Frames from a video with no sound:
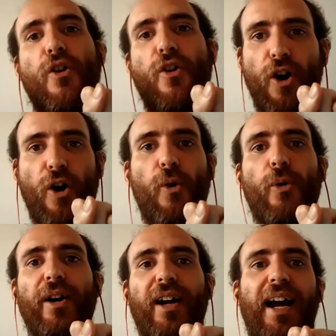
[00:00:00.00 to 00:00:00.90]

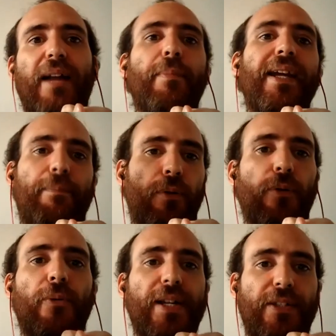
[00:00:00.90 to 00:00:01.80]
go and make a pull
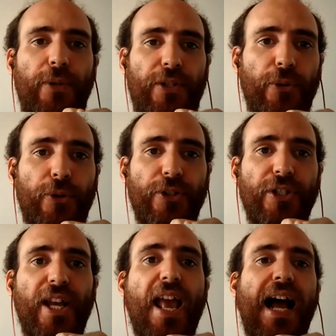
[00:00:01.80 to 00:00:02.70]
request to the source.
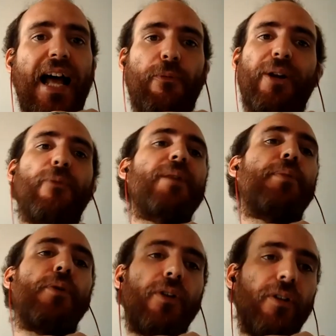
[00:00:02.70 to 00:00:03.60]
And when we
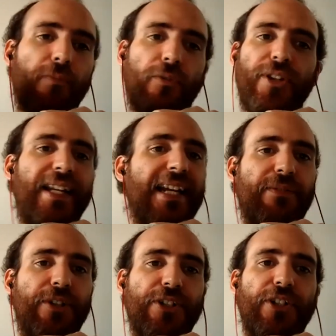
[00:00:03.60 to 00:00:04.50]
pull for the next
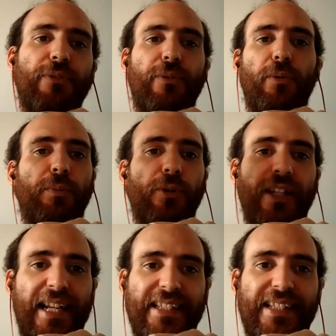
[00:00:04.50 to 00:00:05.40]
version, we will pull
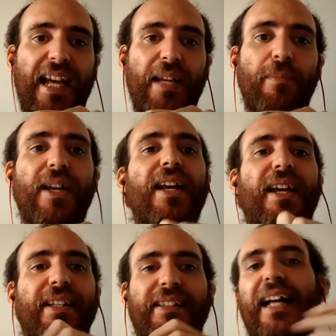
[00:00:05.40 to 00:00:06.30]
the next time.
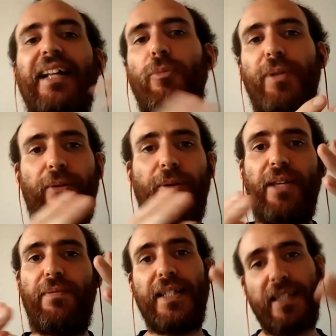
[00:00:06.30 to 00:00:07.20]
That will be already
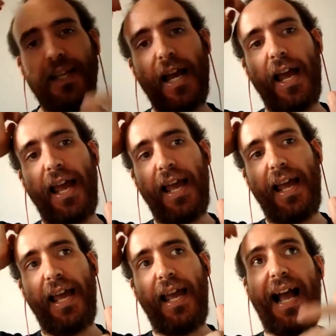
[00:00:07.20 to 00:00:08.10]
fixed
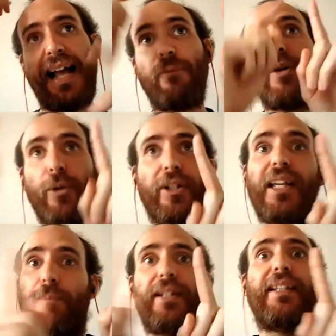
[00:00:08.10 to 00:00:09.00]
uh, and we will
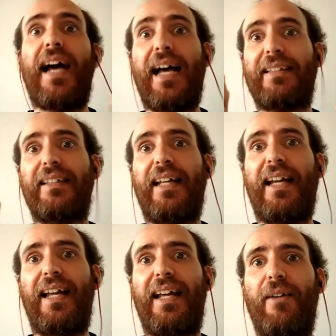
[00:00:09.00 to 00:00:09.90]
keep that,
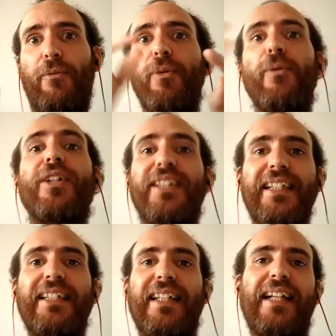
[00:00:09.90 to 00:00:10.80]
uh, we, we, will
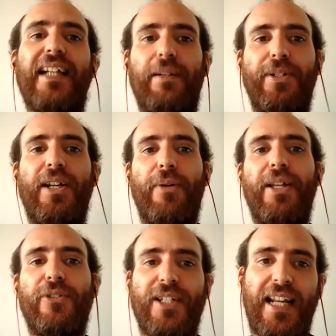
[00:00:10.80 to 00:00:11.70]
see that that has been already
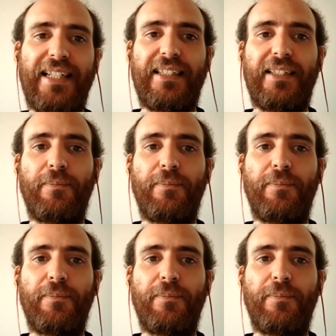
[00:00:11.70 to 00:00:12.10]
translated.